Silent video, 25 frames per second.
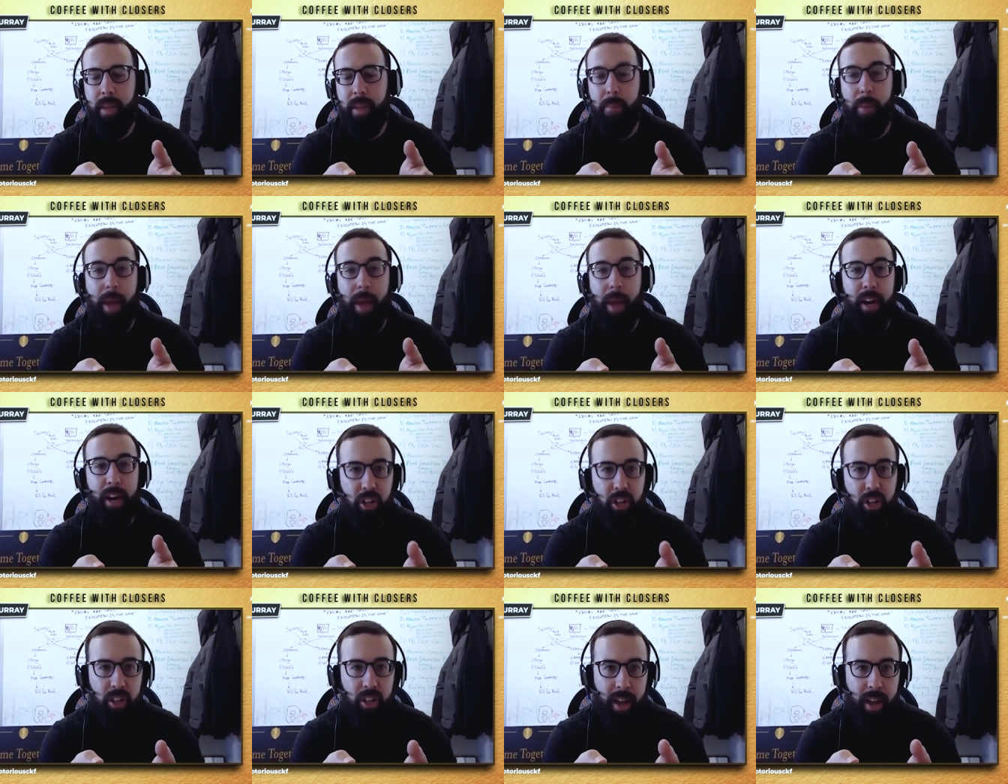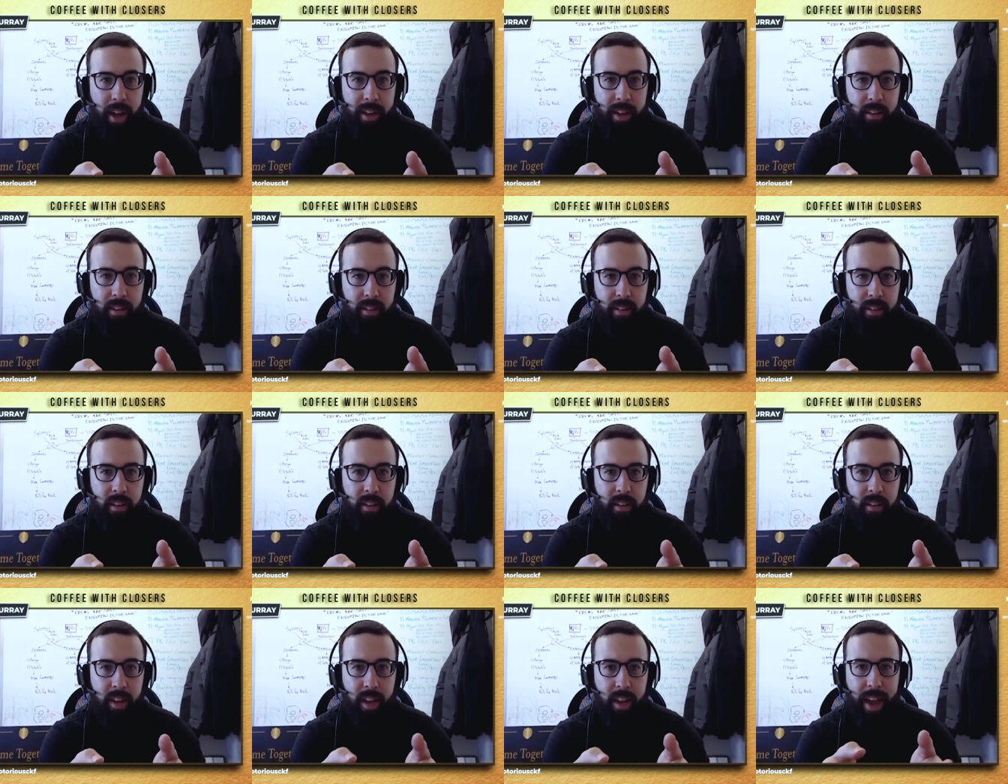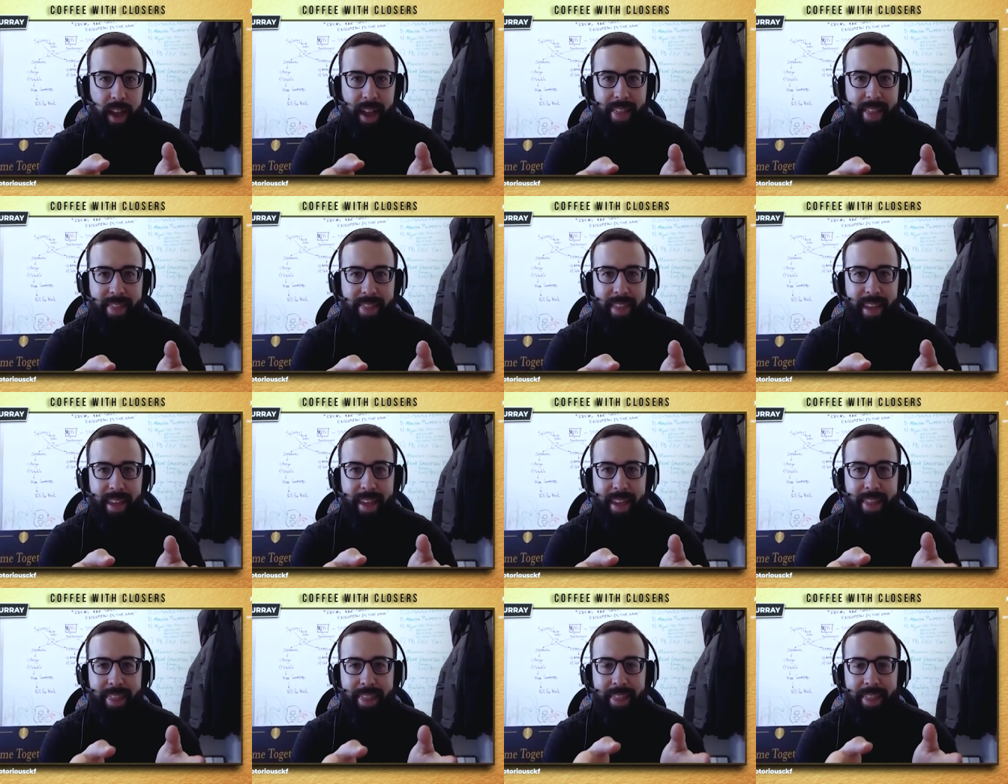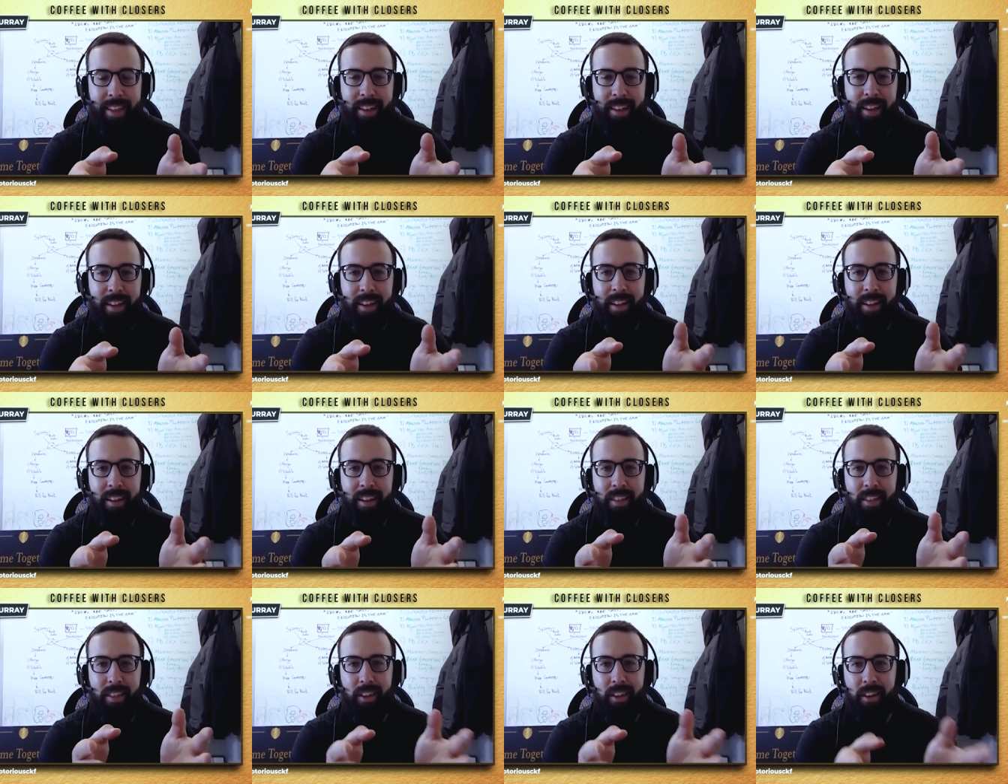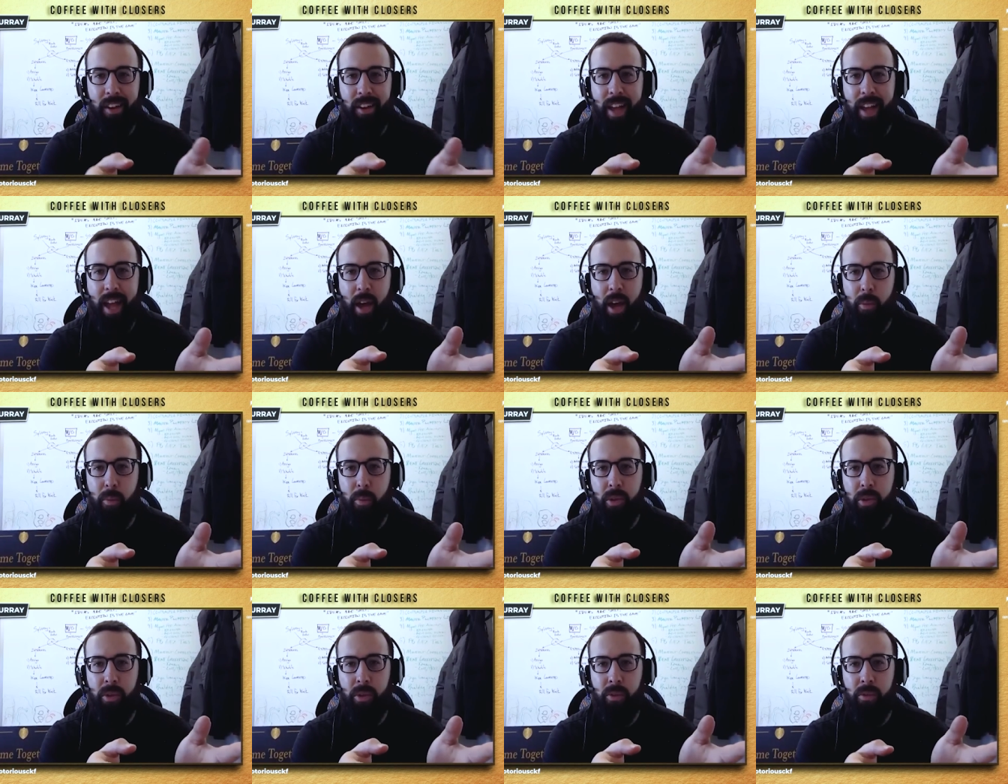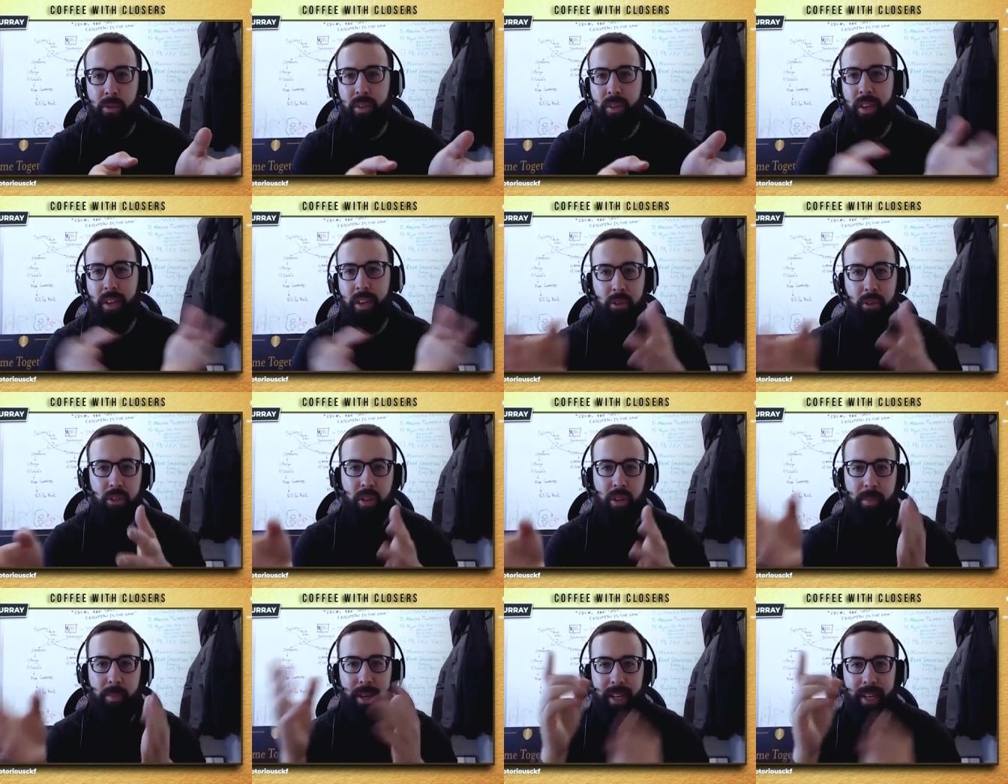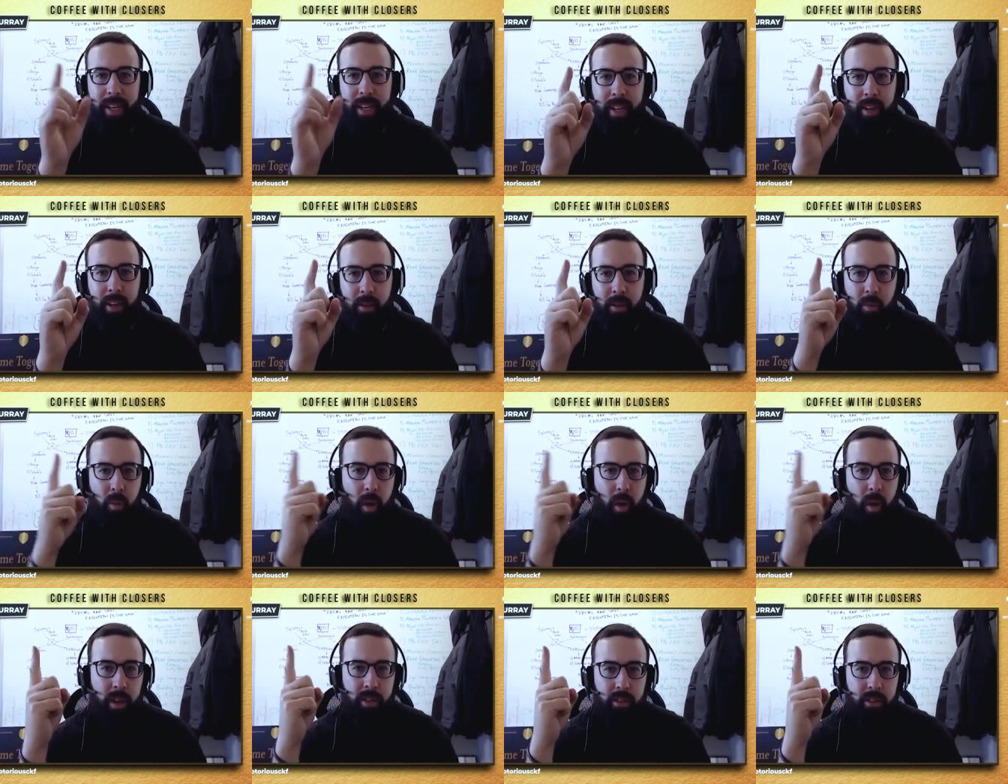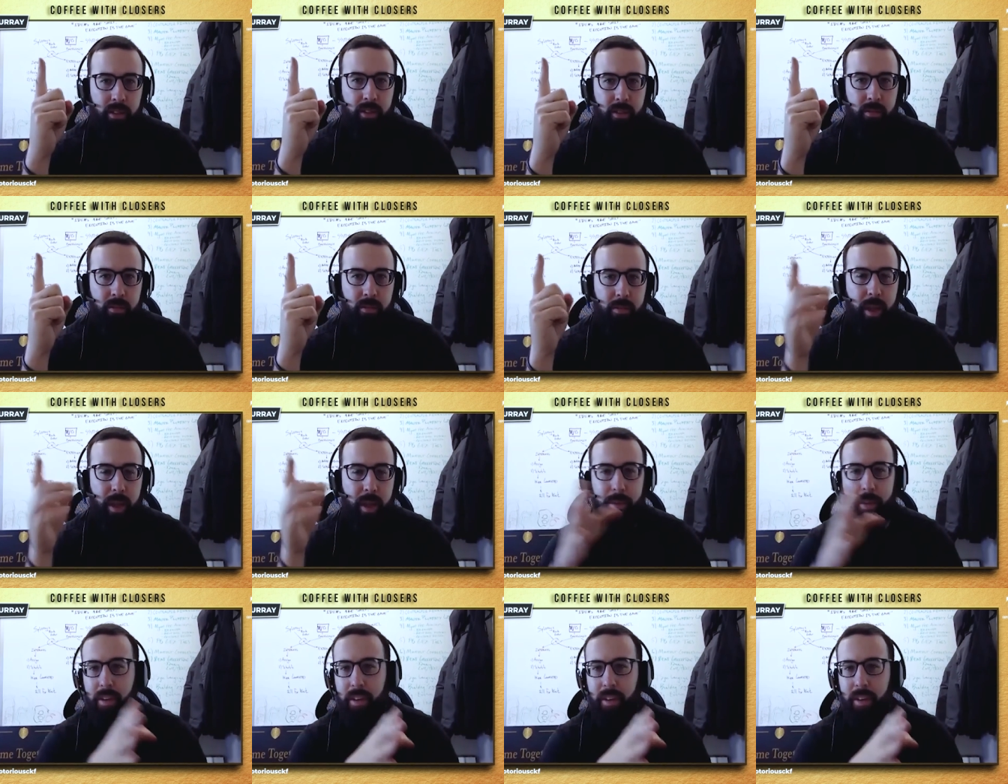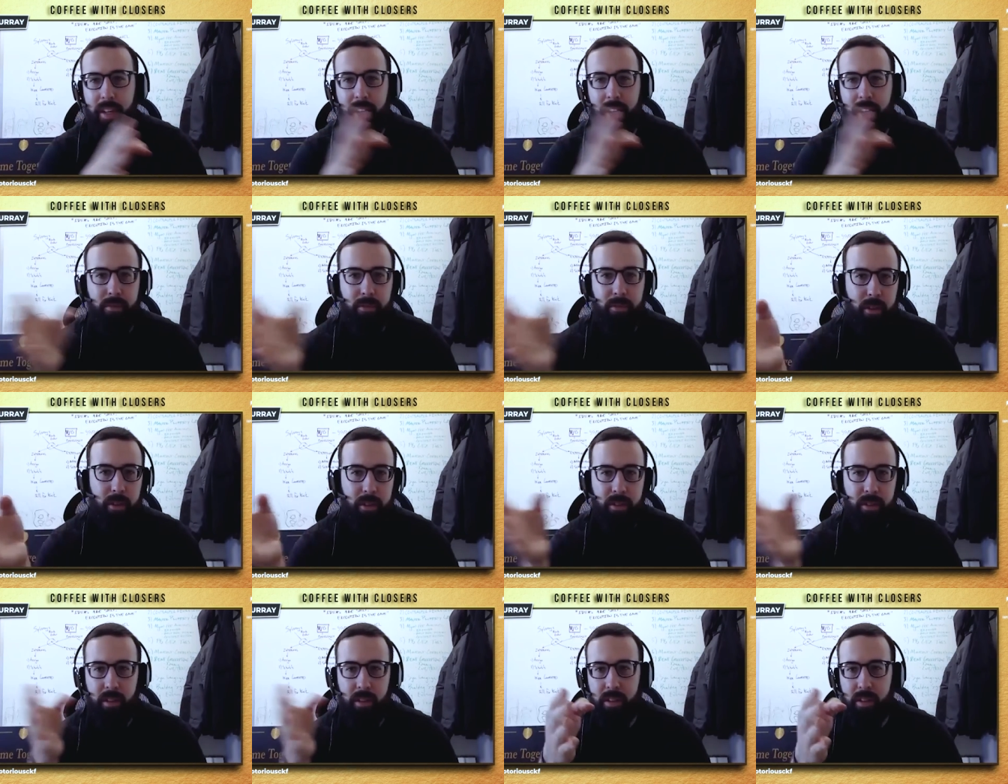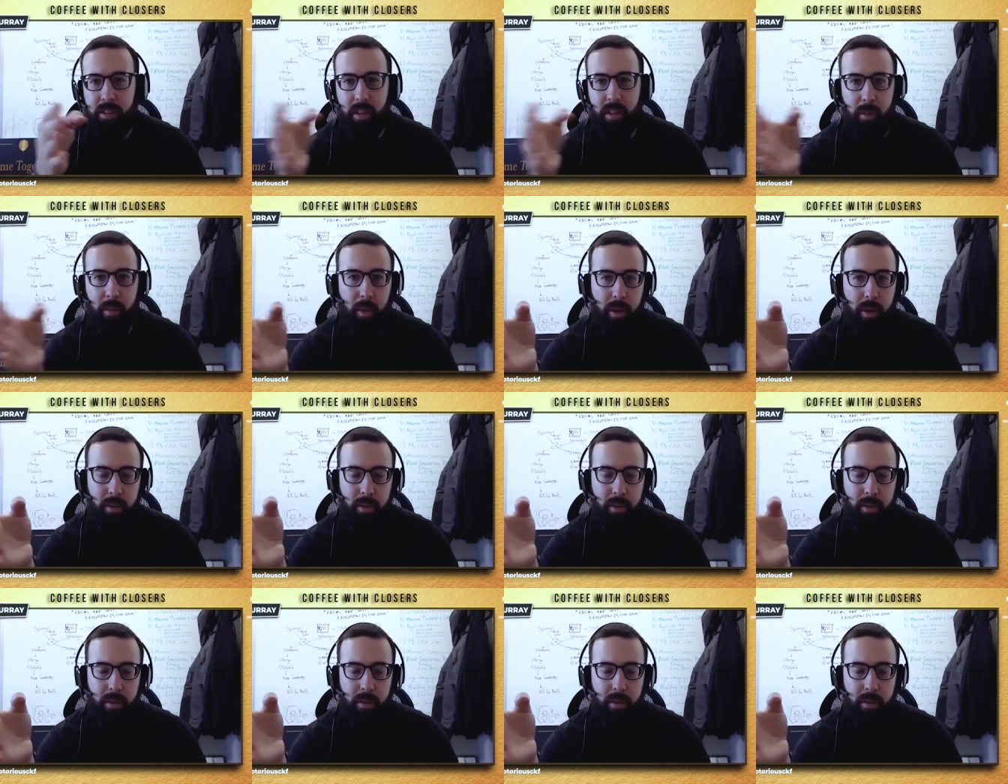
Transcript: buyer client, and then they're going to help you kill something and eat it once. Maybe you can eat for a somewhat